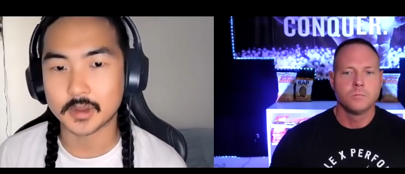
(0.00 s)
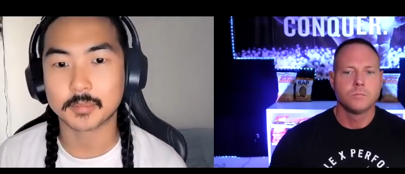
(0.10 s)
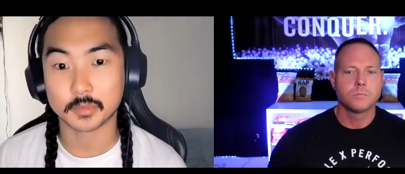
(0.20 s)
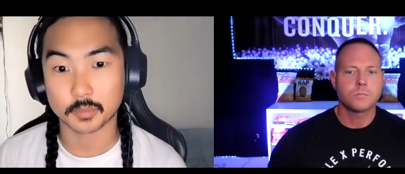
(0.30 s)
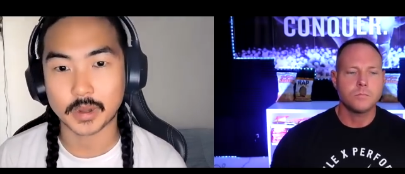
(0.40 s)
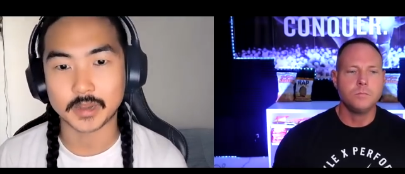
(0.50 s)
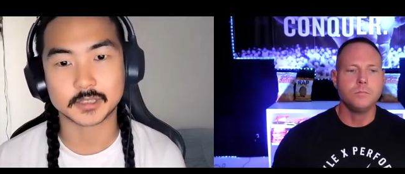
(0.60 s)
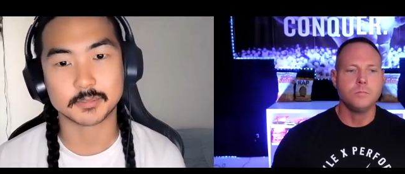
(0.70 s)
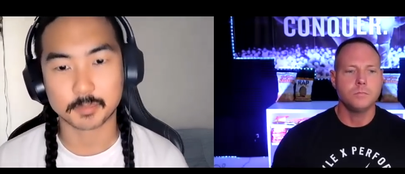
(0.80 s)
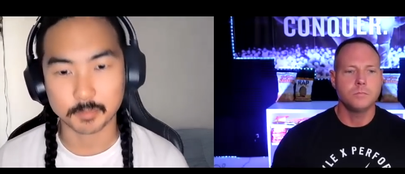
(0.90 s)
Speaker 1: but
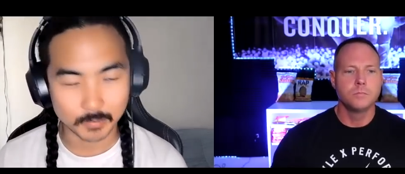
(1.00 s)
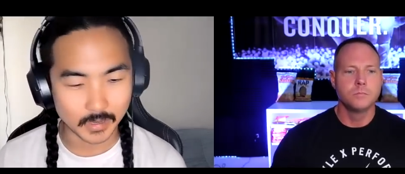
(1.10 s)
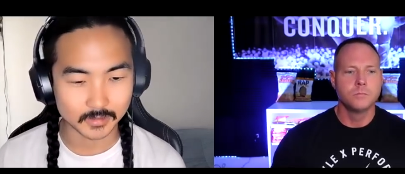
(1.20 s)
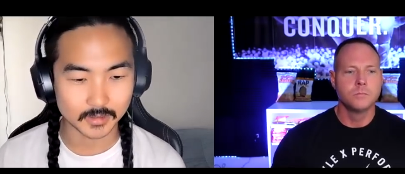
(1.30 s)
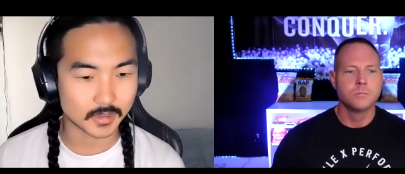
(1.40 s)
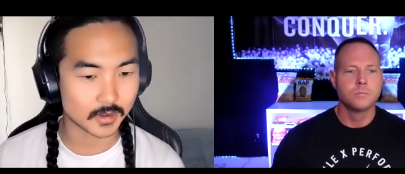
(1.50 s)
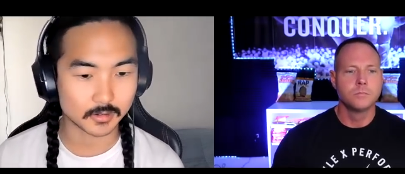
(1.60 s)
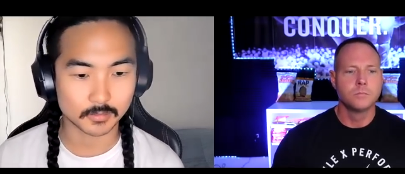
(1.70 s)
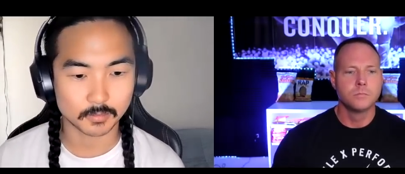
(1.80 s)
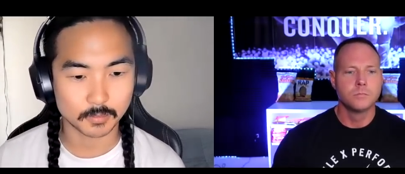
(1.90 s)
raised mainly
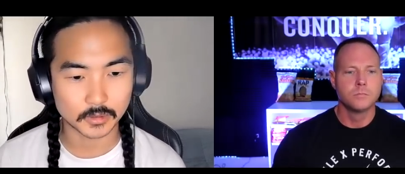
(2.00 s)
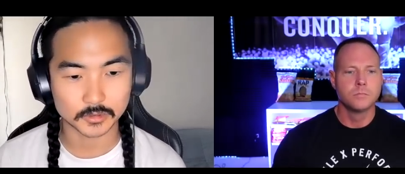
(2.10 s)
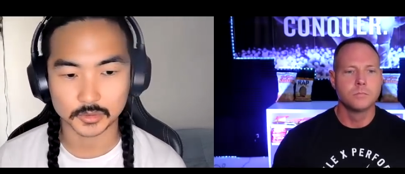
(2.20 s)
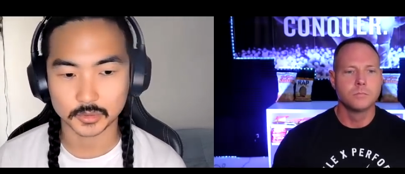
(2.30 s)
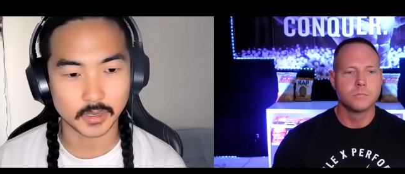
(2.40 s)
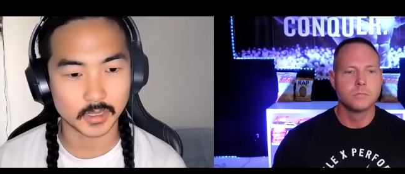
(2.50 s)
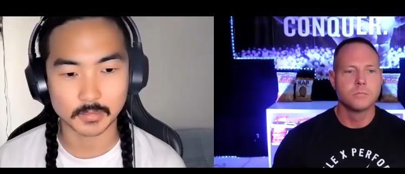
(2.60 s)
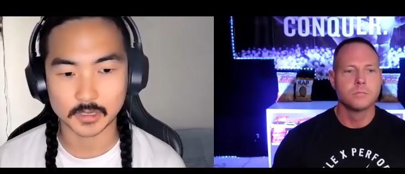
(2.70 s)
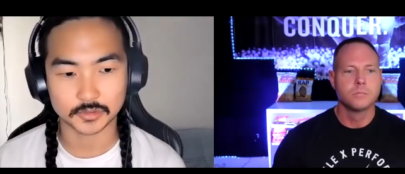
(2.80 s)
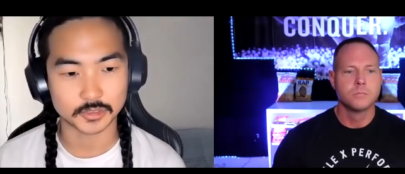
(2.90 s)
there. Middle school,
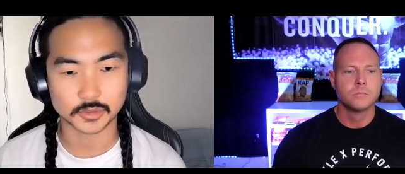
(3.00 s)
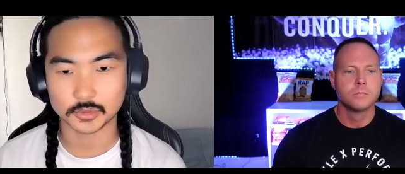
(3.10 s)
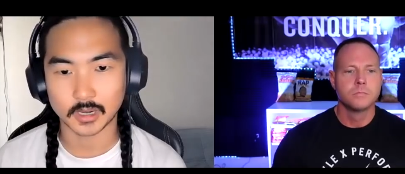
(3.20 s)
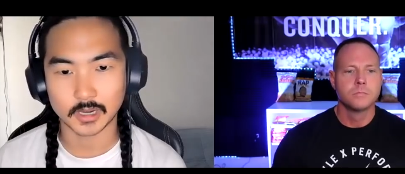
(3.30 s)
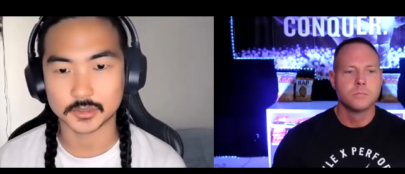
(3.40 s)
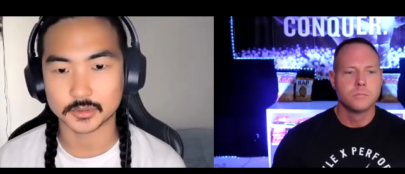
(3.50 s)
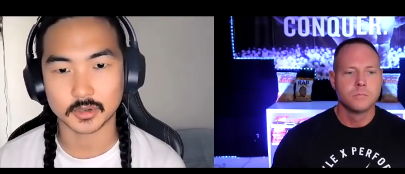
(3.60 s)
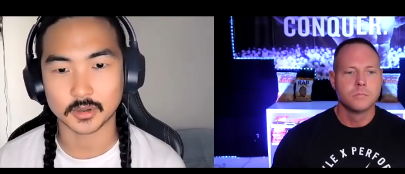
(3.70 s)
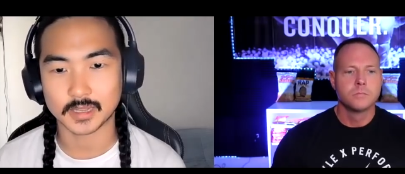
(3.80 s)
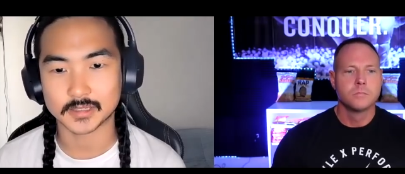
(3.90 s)
elementary school, high school,
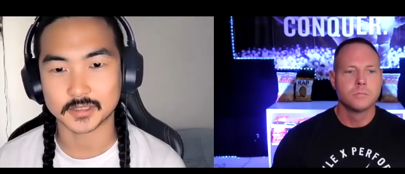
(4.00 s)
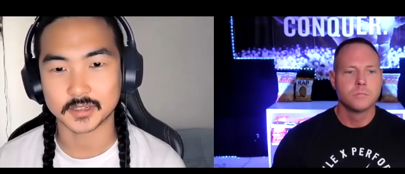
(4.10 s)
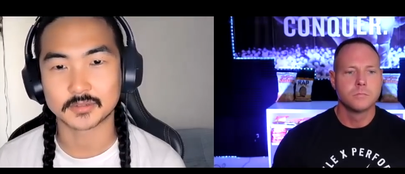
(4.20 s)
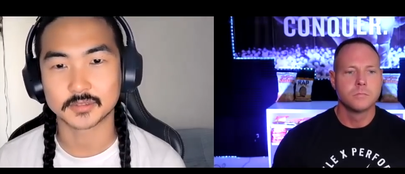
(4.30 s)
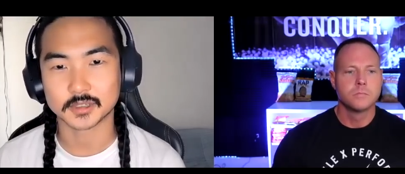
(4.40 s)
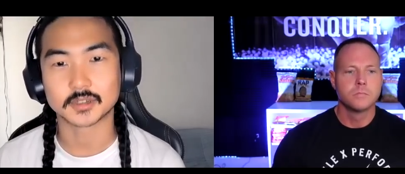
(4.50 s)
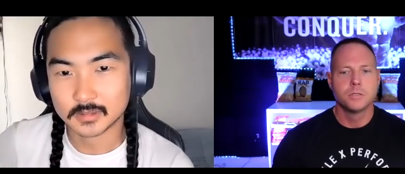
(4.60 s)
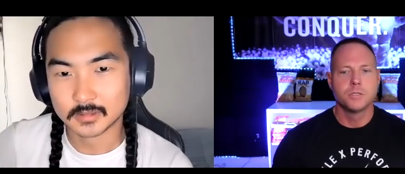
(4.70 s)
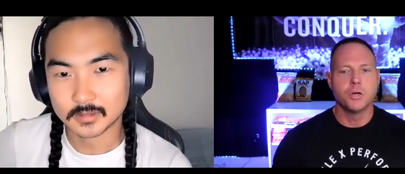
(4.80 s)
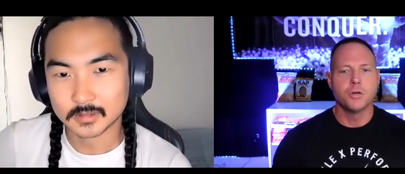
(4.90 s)
all that stuff. So,
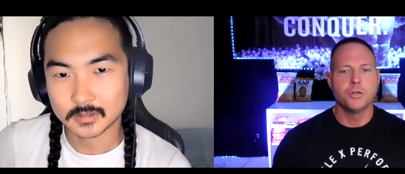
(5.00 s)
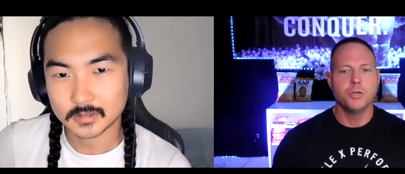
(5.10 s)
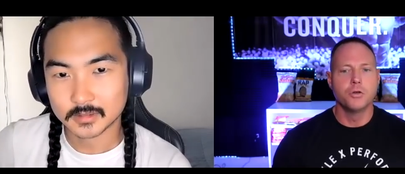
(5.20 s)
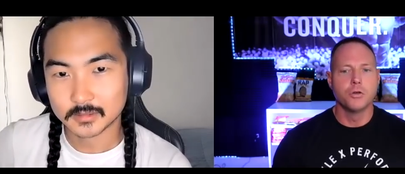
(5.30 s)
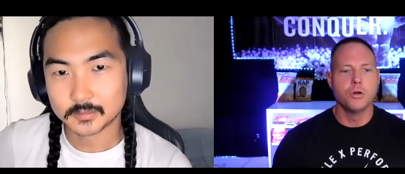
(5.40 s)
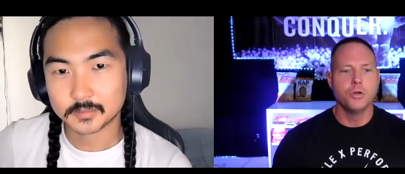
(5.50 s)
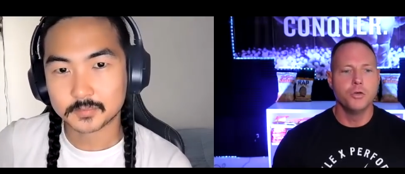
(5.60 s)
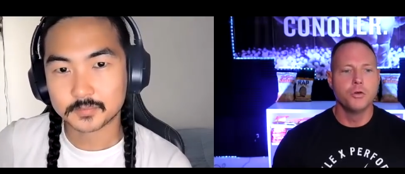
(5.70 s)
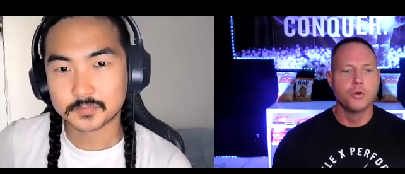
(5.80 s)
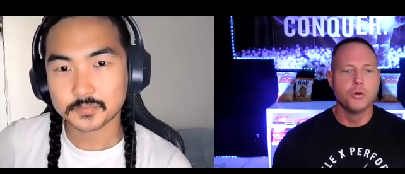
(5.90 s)
so
Speaker 2: you grew
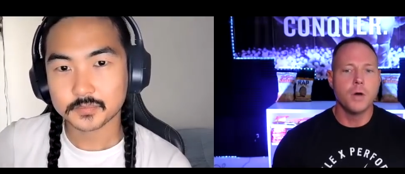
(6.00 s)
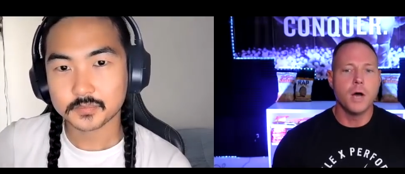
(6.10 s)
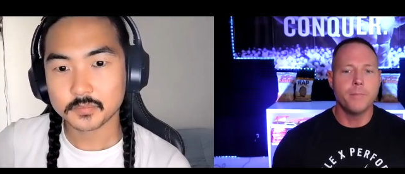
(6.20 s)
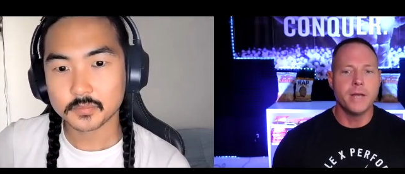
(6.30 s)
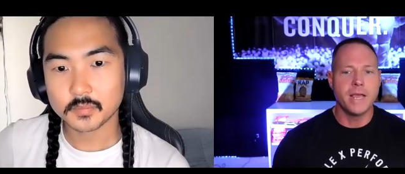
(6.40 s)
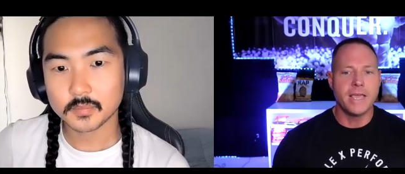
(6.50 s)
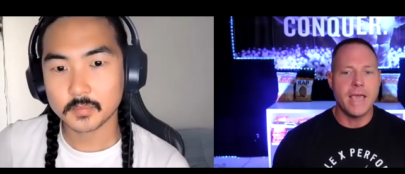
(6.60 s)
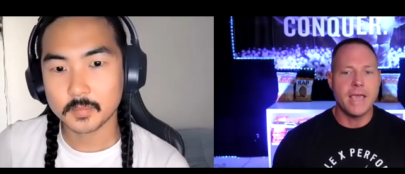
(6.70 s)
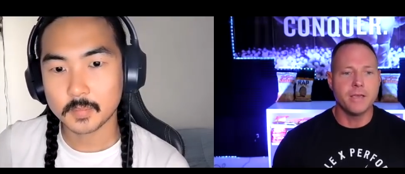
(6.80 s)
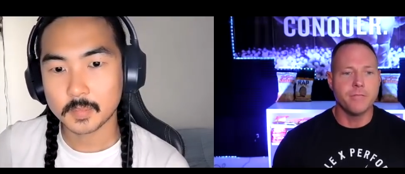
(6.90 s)
you grew up in a
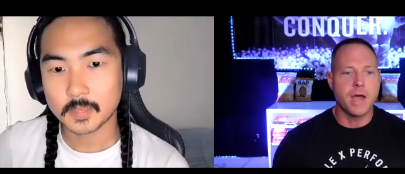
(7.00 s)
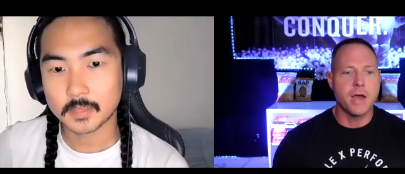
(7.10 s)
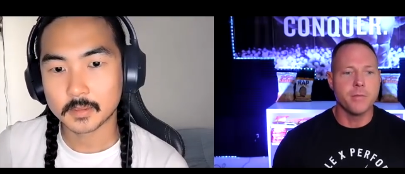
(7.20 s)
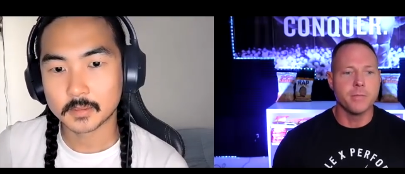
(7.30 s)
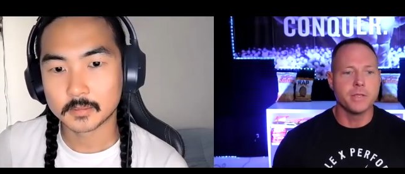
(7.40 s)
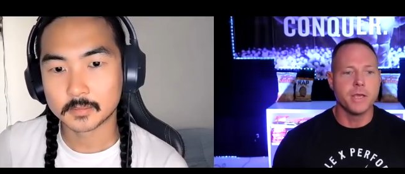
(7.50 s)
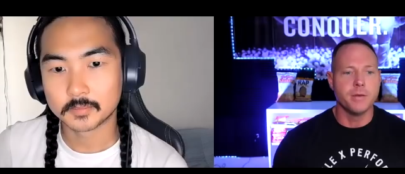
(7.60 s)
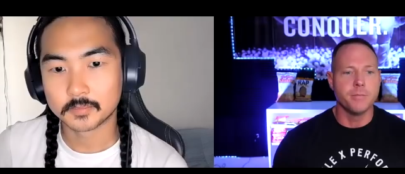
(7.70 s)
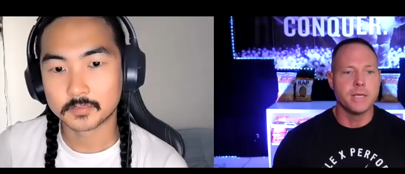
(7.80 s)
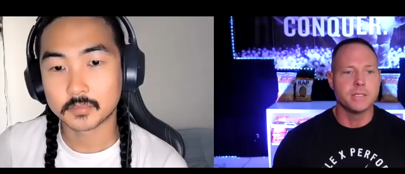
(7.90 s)
gang environment,
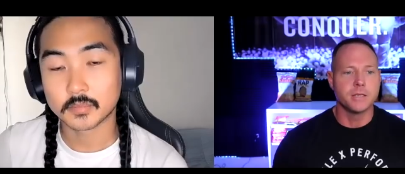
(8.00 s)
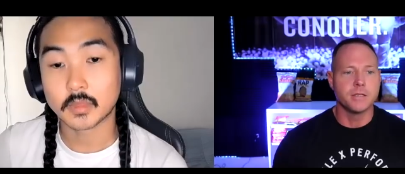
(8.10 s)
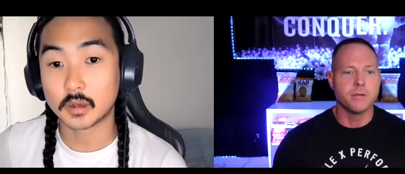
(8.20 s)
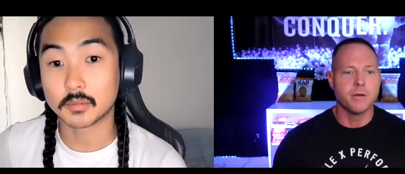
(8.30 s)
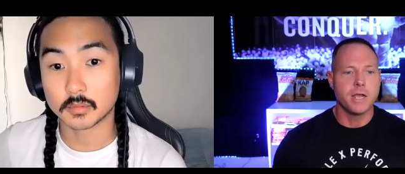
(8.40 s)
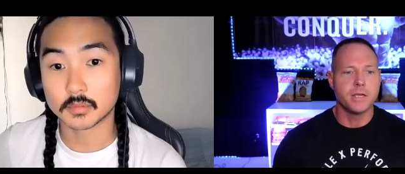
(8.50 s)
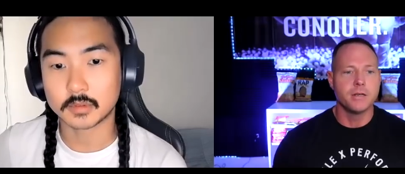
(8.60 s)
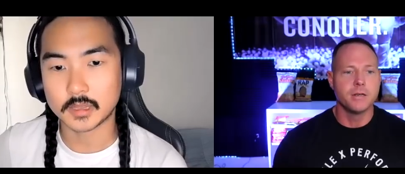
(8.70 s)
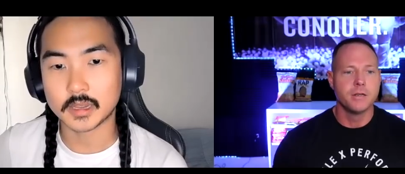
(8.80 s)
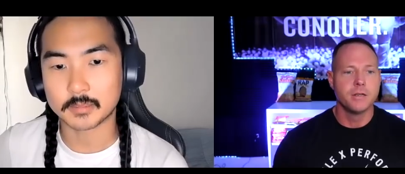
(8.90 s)
then, basically,
Speaker 1: oh, right?
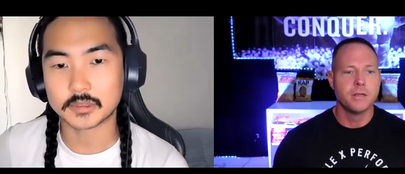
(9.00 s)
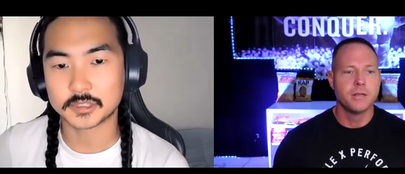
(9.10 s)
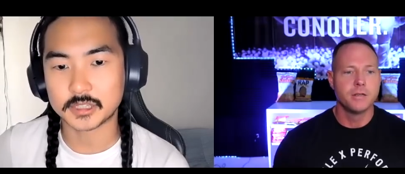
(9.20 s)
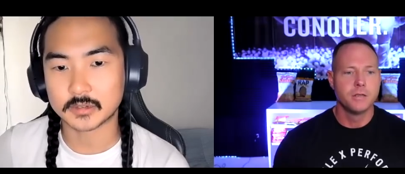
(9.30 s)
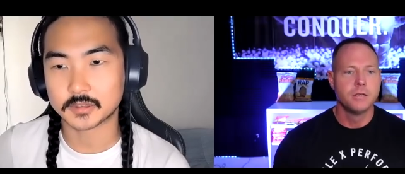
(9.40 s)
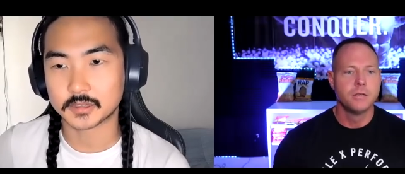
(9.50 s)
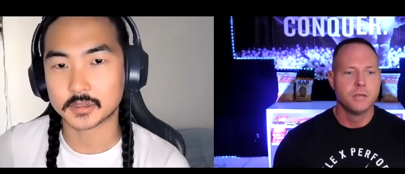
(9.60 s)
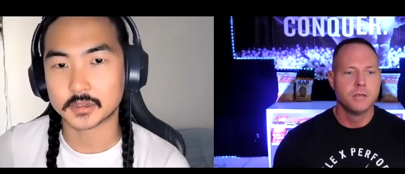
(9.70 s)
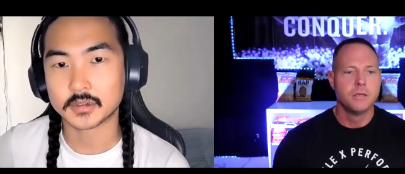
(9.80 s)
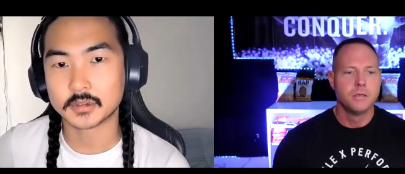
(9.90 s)
Yeah, most
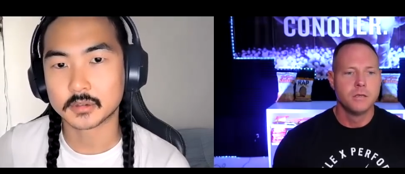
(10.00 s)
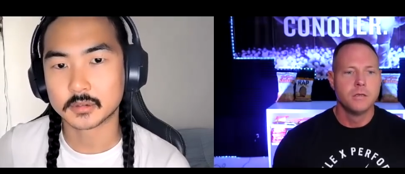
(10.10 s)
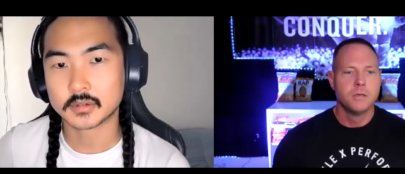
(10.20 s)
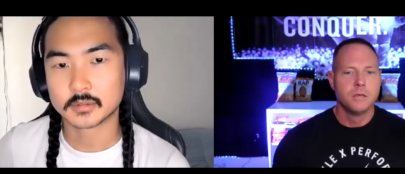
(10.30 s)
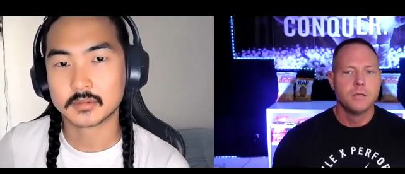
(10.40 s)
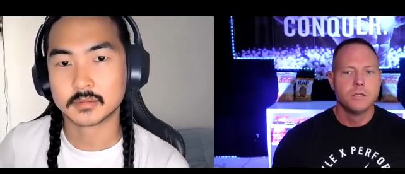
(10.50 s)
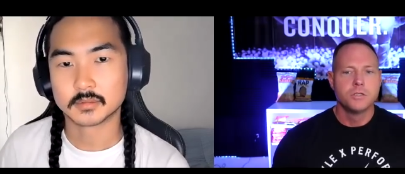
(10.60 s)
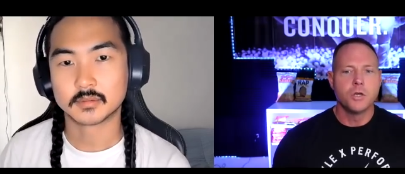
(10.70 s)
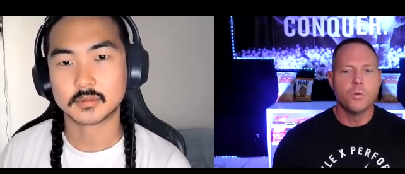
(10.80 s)
definitely.
Speaker 2: So